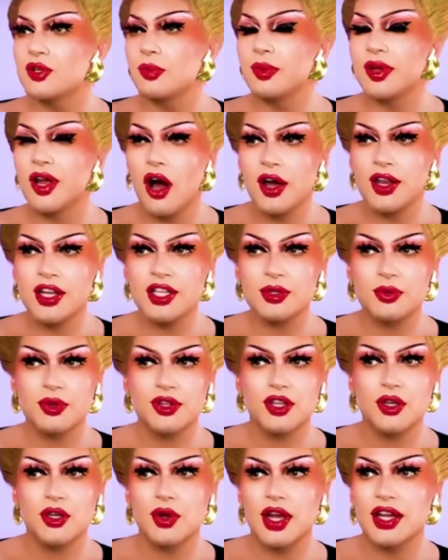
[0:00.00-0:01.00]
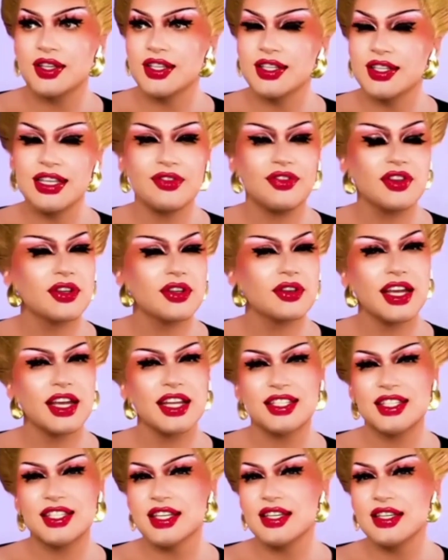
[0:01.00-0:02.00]
to be honest with you, it didn't
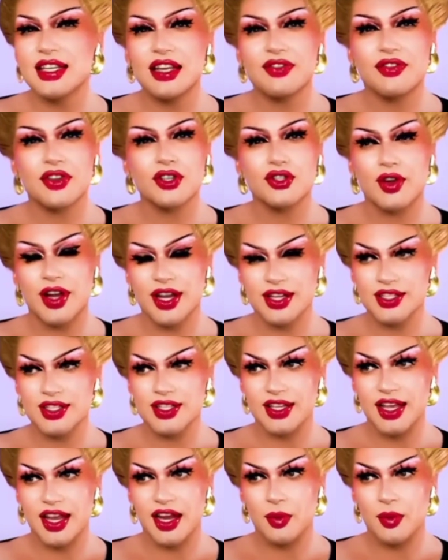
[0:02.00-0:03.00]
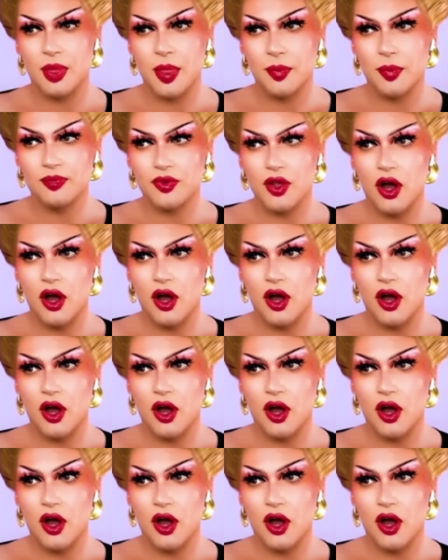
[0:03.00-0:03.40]
even translate